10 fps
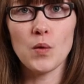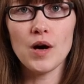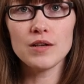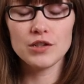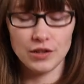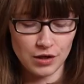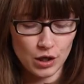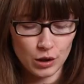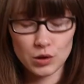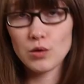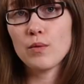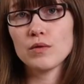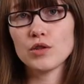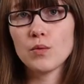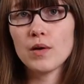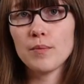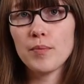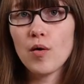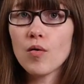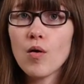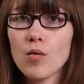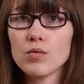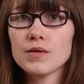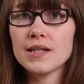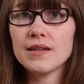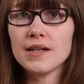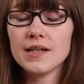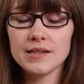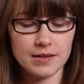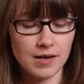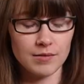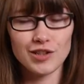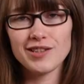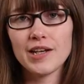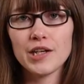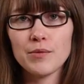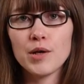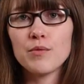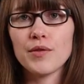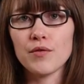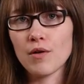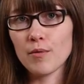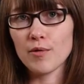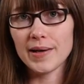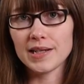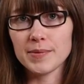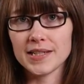washed, so we'll just want to poke holes in these, just like you would with a normal baked